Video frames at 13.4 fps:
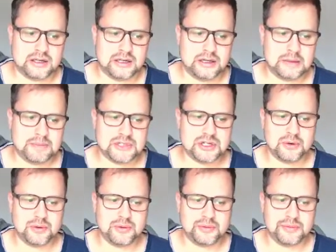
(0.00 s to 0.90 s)

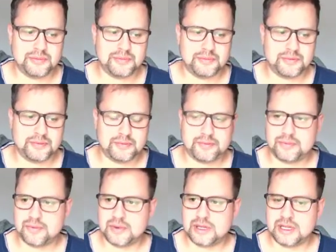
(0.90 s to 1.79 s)
So
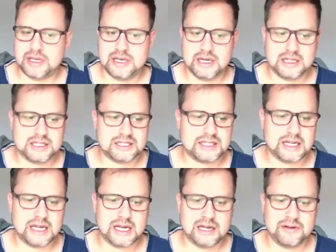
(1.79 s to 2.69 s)
here I still
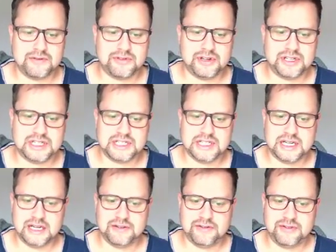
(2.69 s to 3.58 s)
have the
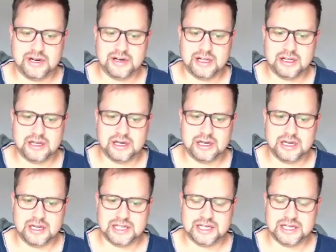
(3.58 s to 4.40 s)
DTA file data